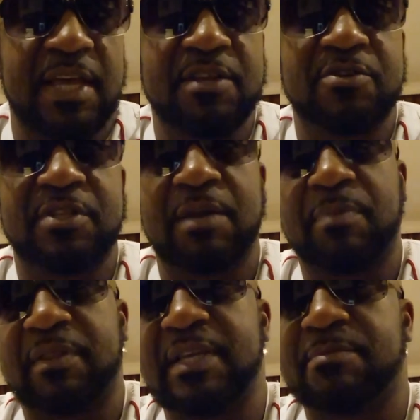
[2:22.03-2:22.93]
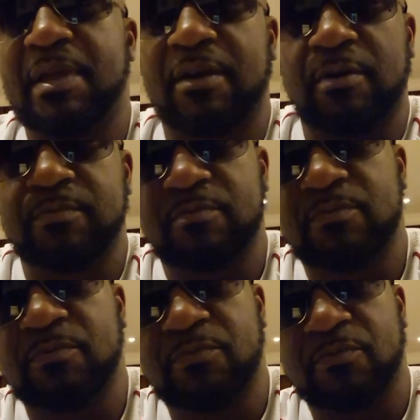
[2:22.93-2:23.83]
that you think about, things that may go,
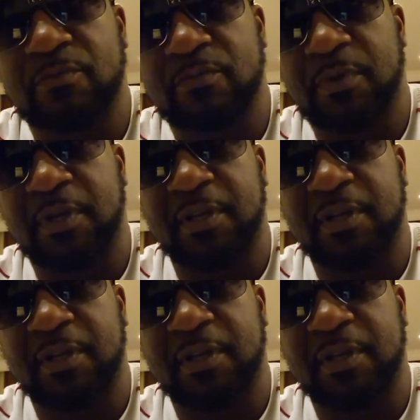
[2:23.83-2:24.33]
hmm,